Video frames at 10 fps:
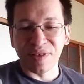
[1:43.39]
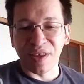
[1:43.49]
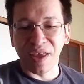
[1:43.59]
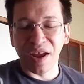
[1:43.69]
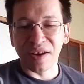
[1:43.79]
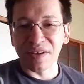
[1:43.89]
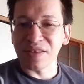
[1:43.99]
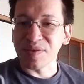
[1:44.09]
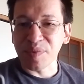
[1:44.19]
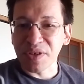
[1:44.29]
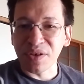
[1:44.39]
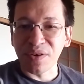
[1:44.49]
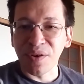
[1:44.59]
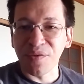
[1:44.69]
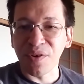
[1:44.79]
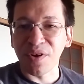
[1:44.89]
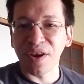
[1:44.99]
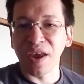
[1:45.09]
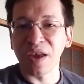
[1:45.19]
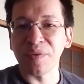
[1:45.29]
getting in the middle of your
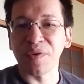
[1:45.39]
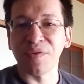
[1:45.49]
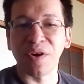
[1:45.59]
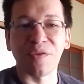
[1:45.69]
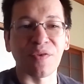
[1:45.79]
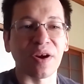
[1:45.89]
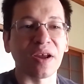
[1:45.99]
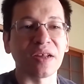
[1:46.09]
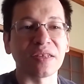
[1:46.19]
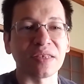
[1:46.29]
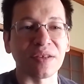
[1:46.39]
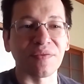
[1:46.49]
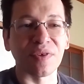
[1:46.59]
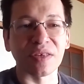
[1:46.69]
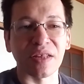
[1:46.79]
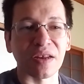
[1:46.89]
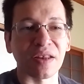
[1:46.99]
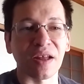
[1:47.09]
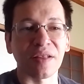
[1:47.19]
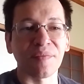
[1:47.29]
game with your friends and things like that,